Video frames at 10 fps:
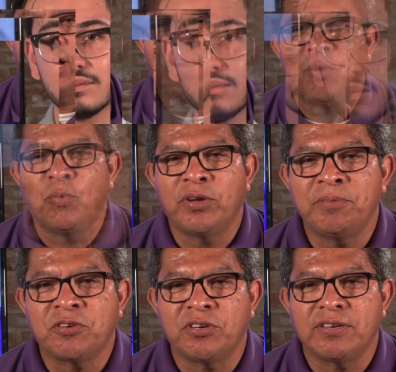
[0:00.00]
What
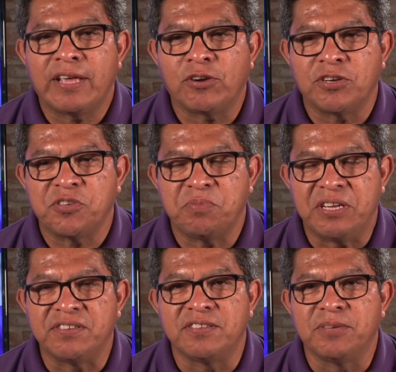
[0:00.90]
immigrant heritage
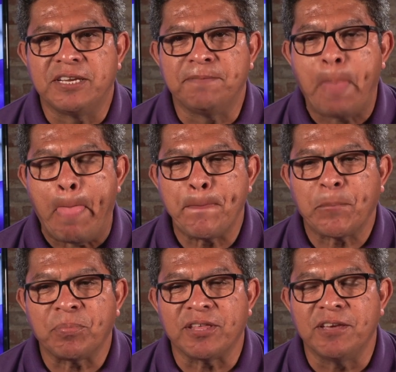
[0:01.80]
means to me,
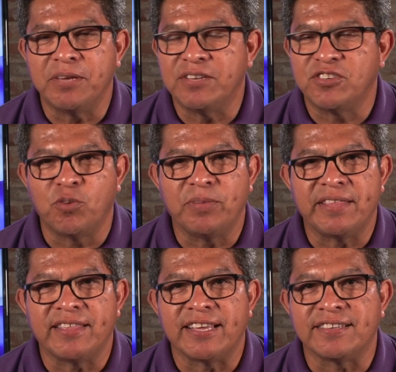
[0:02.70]
it means so
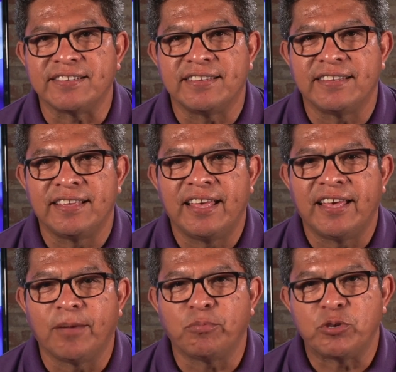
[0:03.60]
many things.
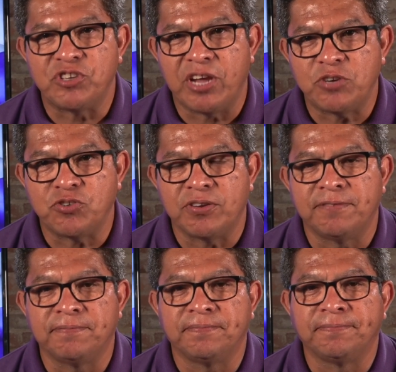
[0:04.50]

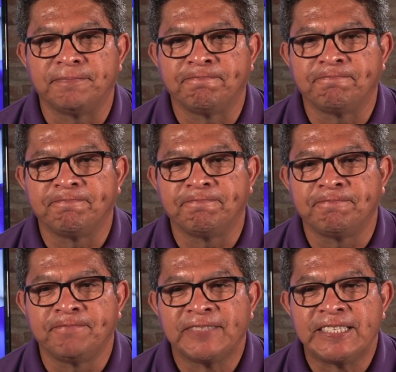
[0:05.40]
Appreciation,
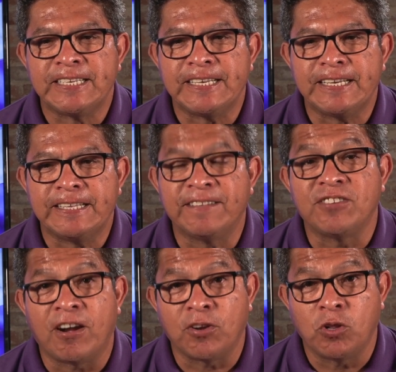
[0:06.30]

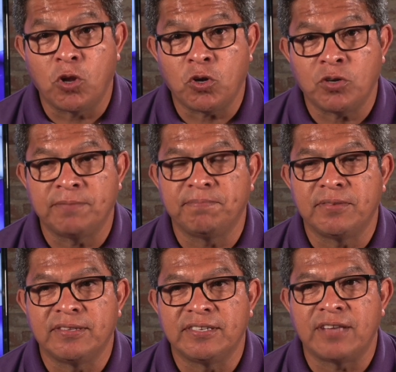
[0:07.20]
desire to learn,
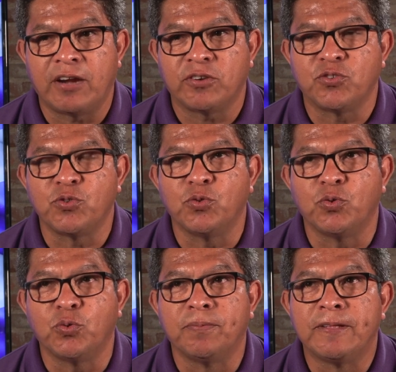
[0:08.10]
desire
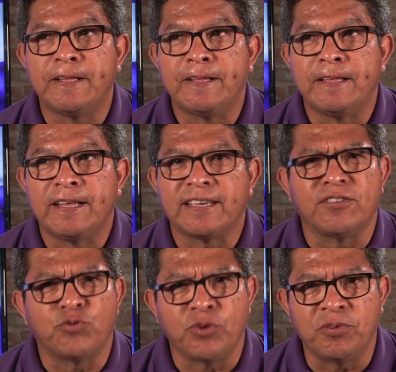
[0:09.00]
to
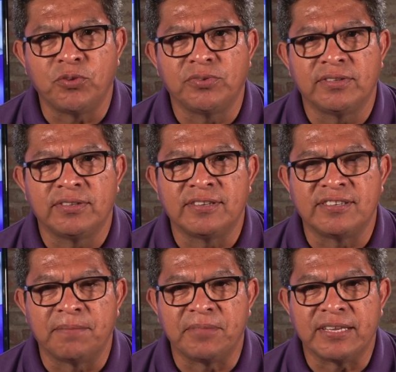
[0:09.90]
contribute to
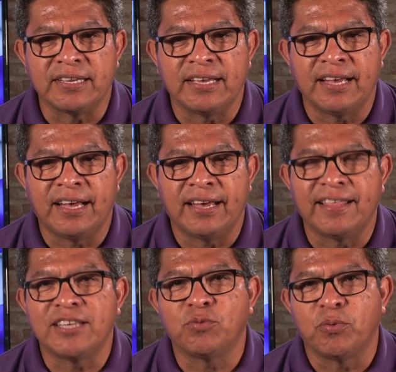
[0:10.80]
something.
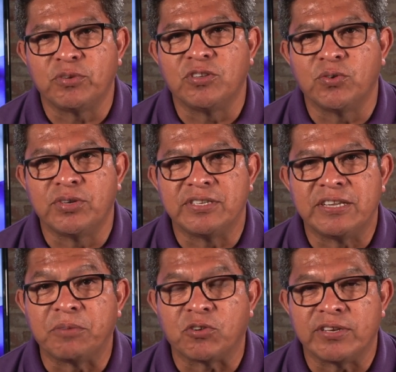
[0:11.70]
That's what we do as
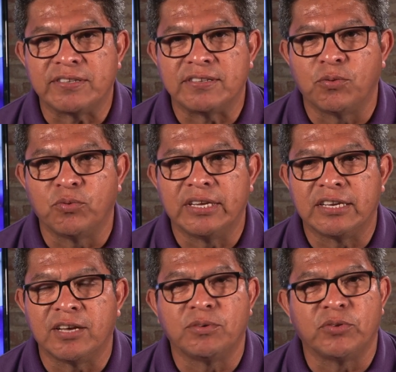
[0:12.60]
immigrants.
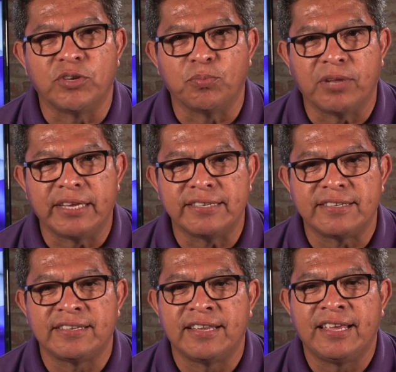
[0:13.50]
We come to a new place,